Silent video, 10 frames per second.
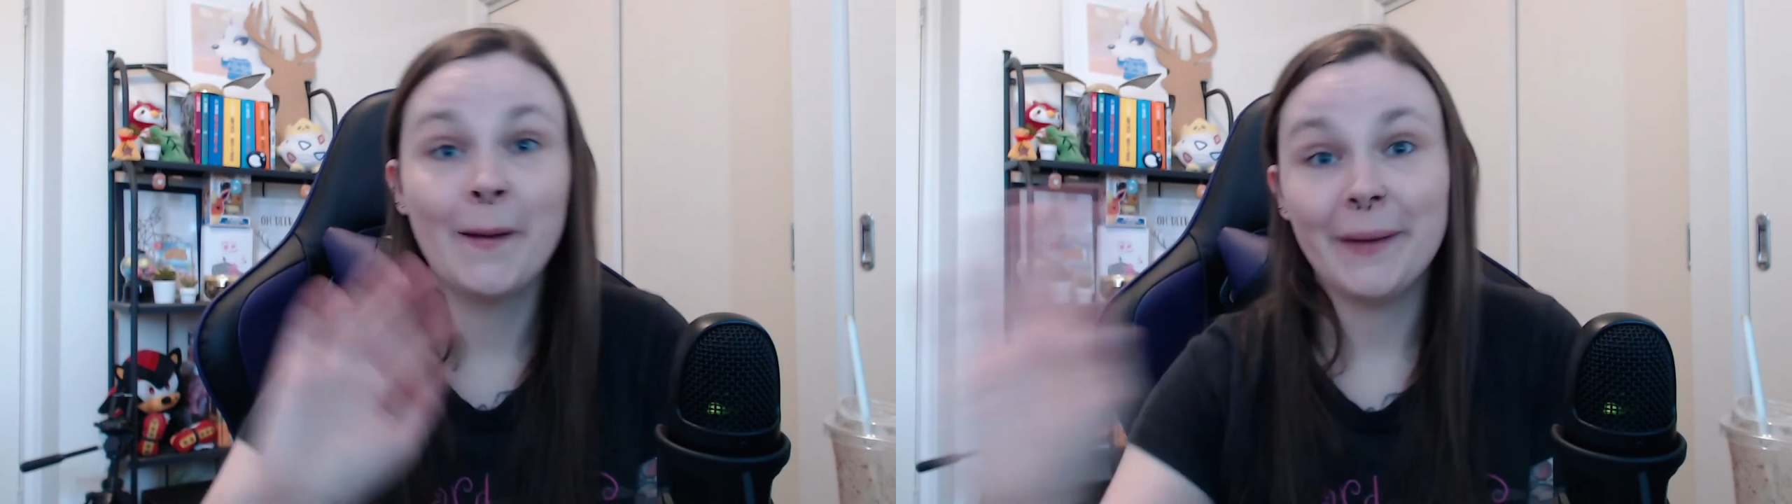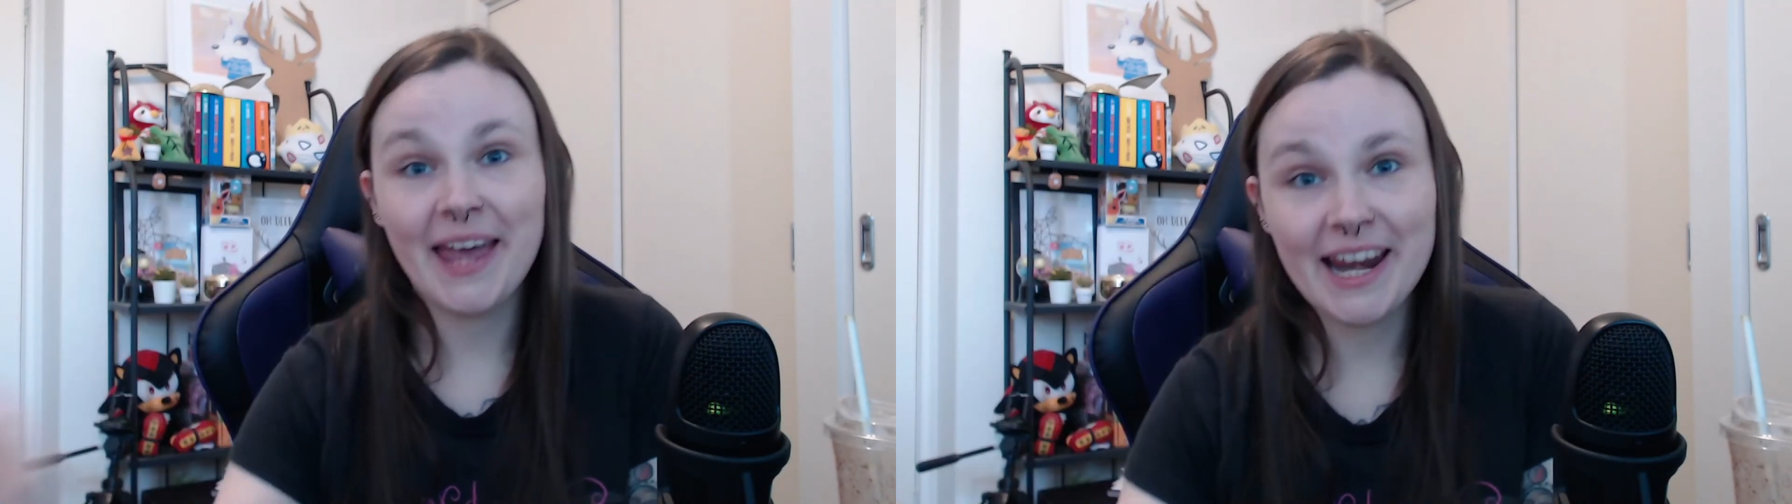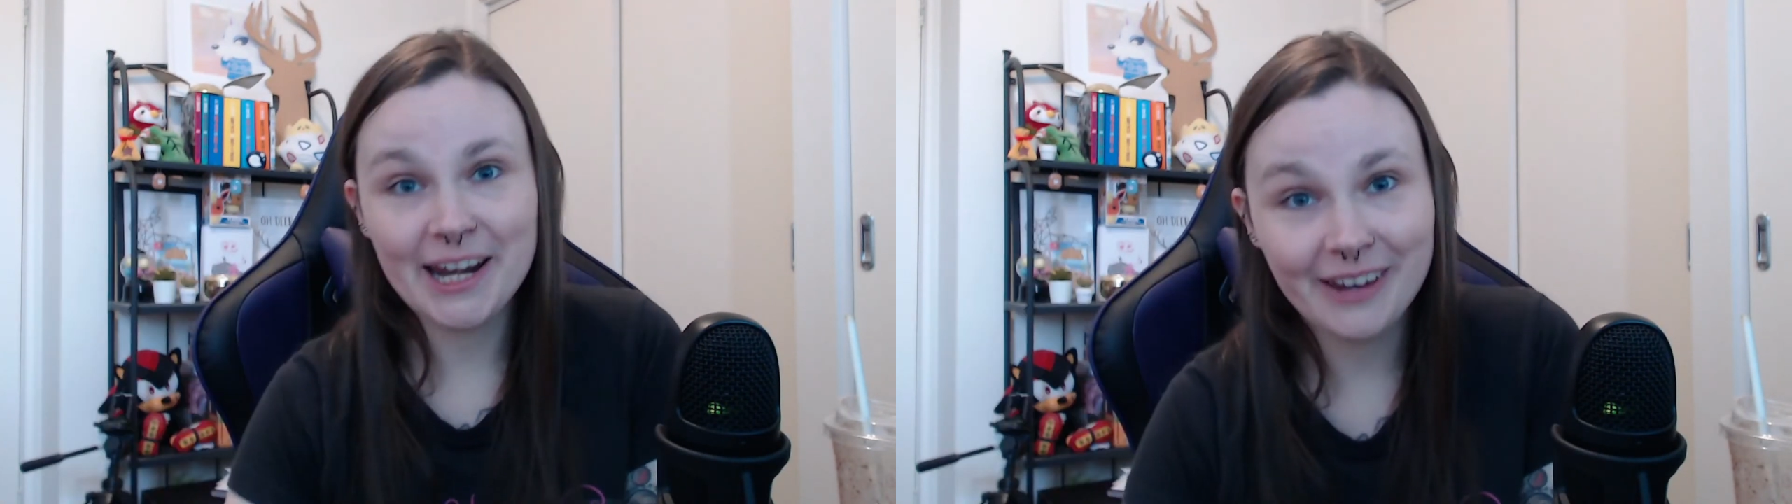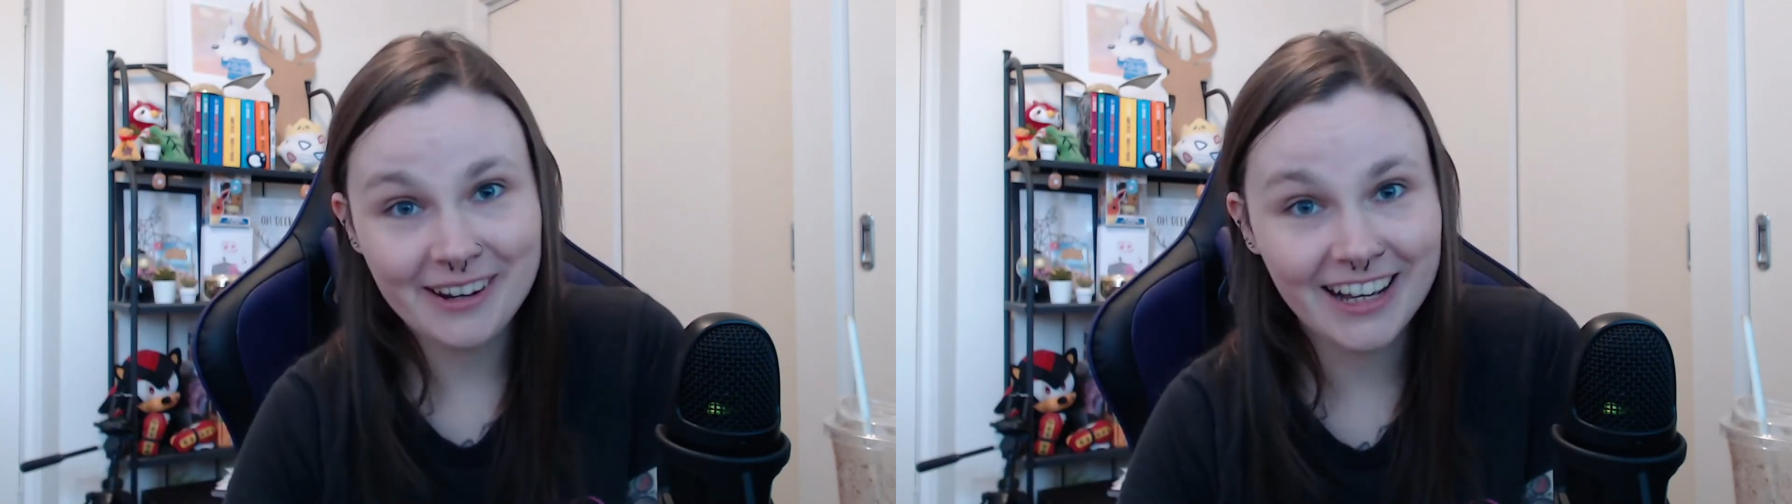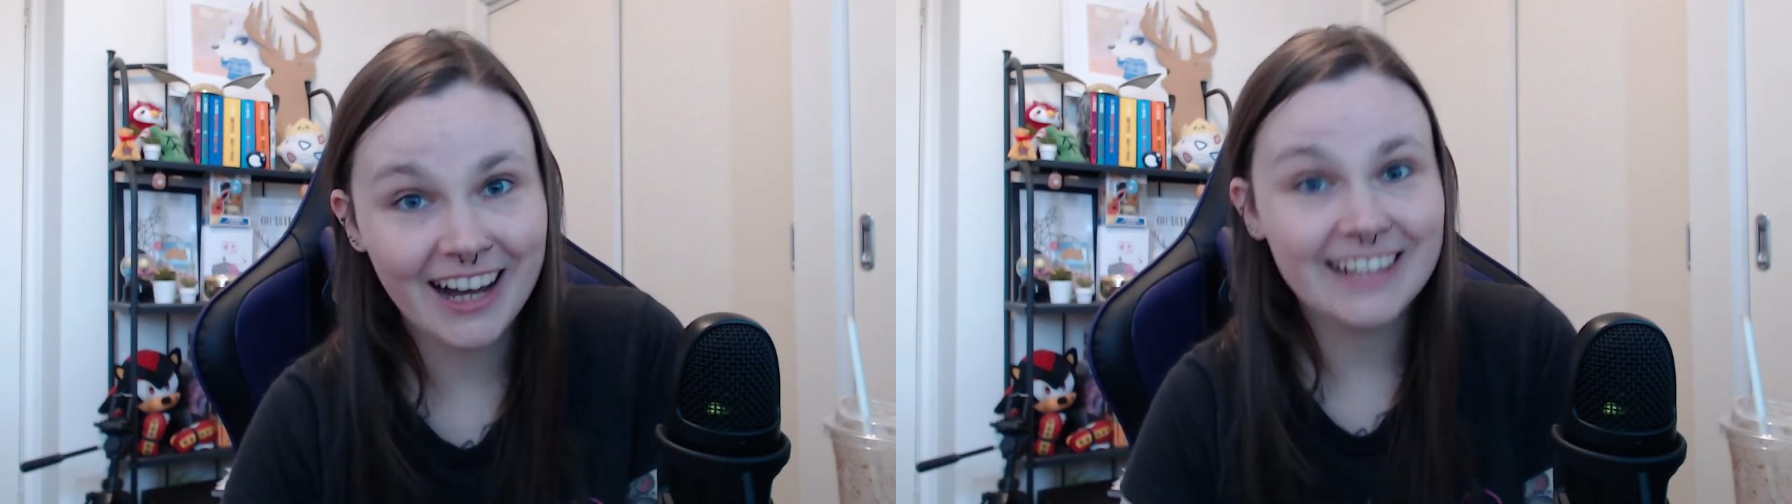But anyway,
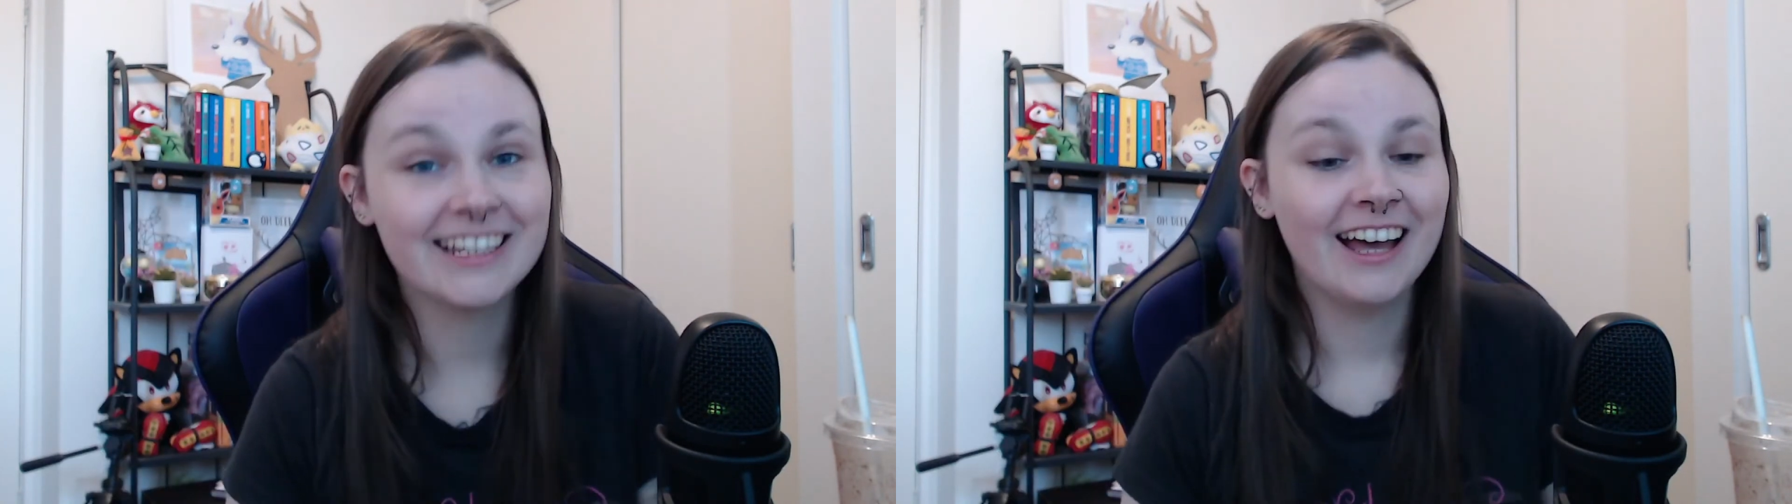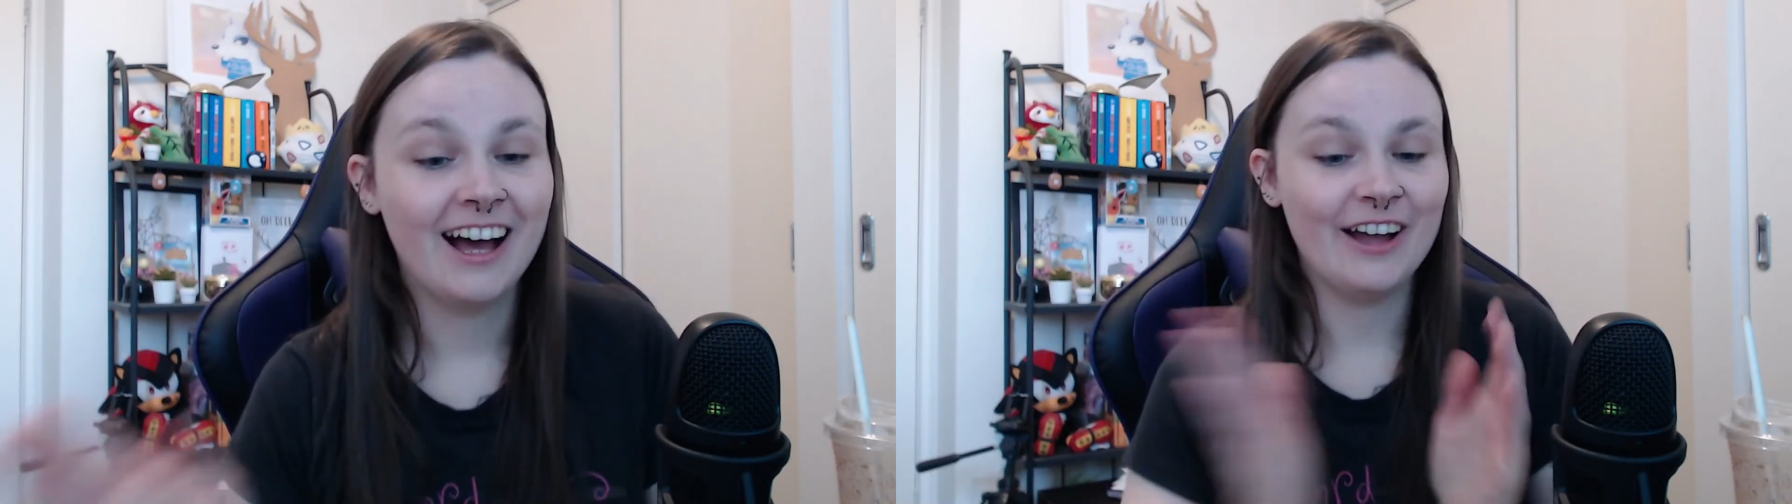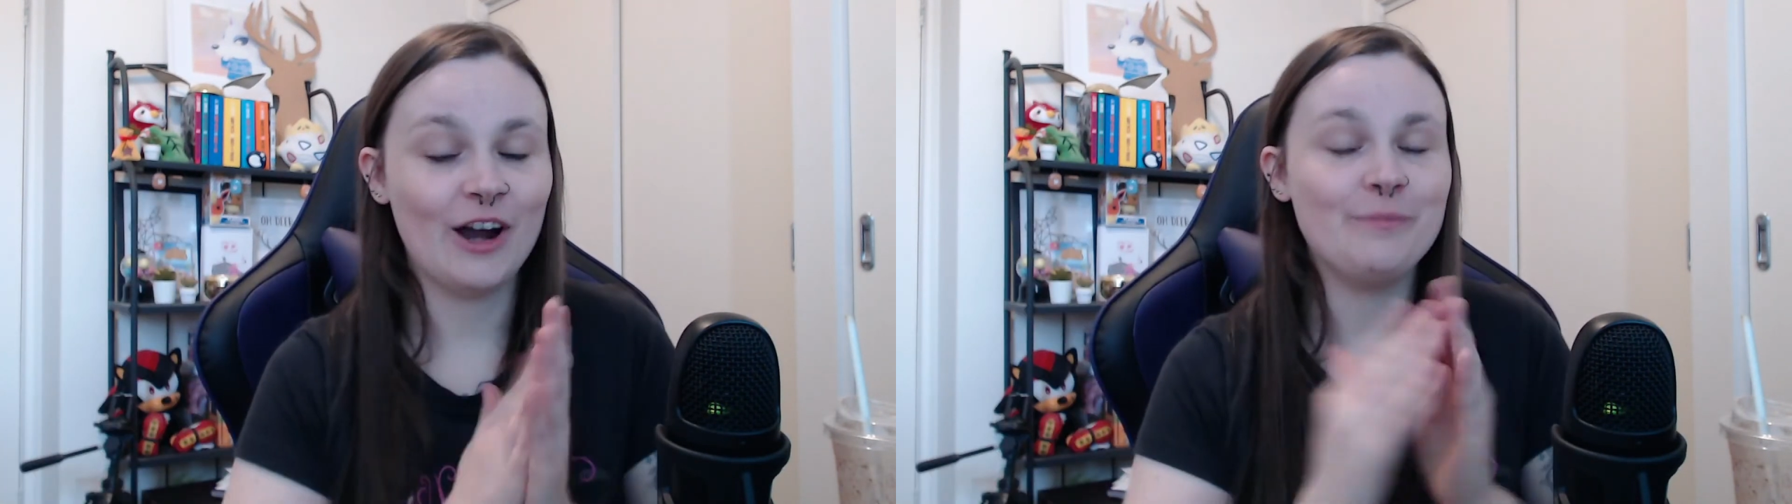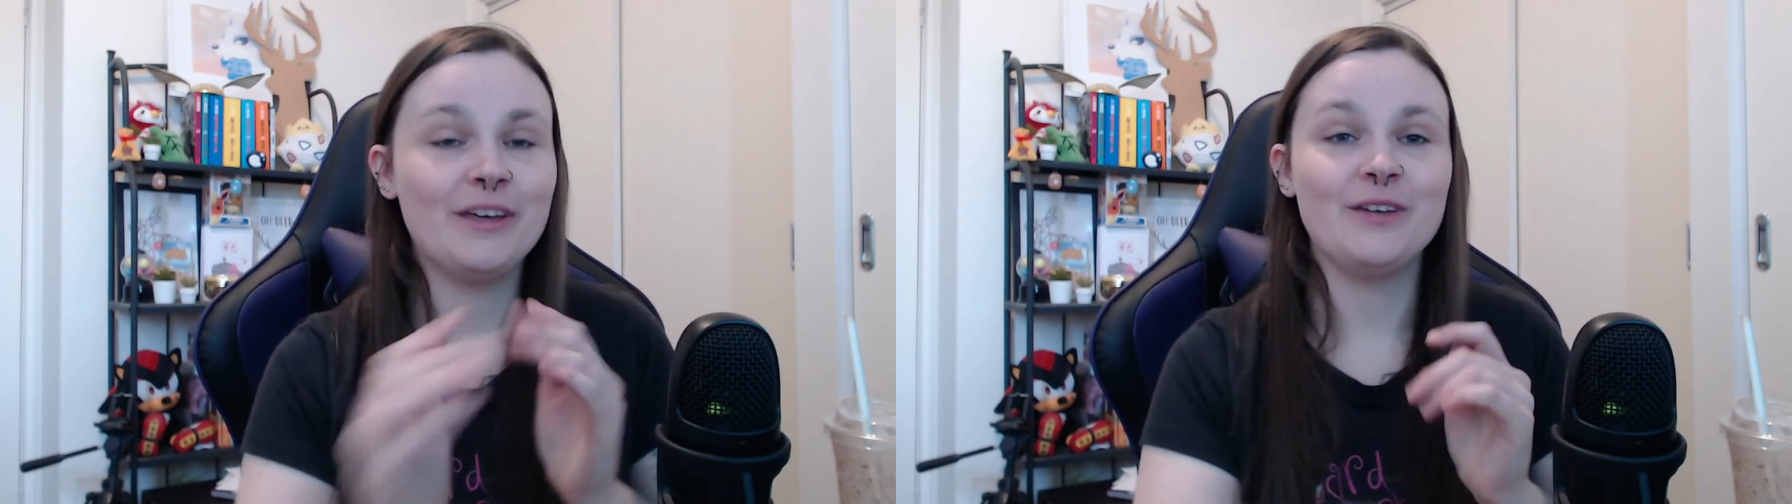you guys, I hope that